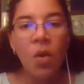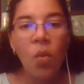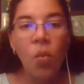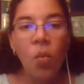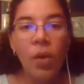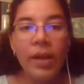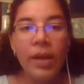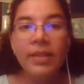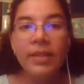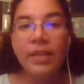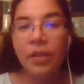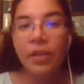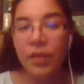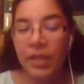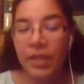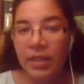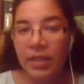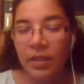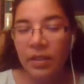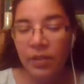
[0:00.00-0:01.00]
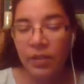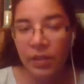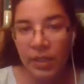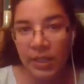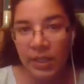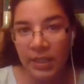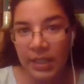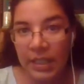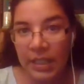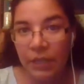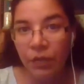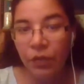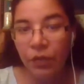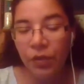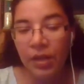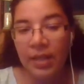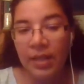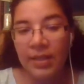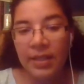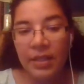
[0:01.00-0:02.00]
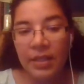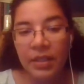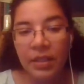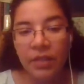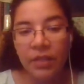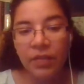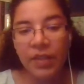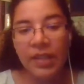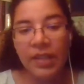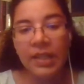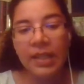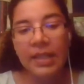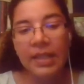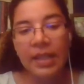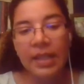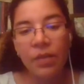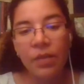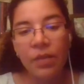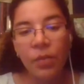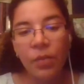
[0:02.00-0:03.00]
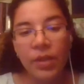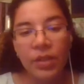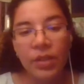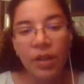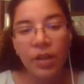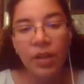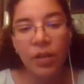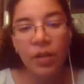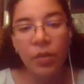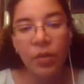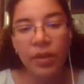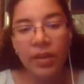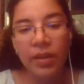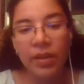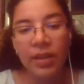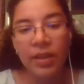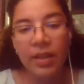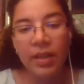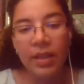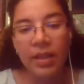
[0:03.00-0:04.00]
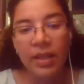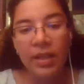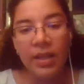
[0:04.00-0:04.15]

Once there is a successful fertilization event, again, we start with the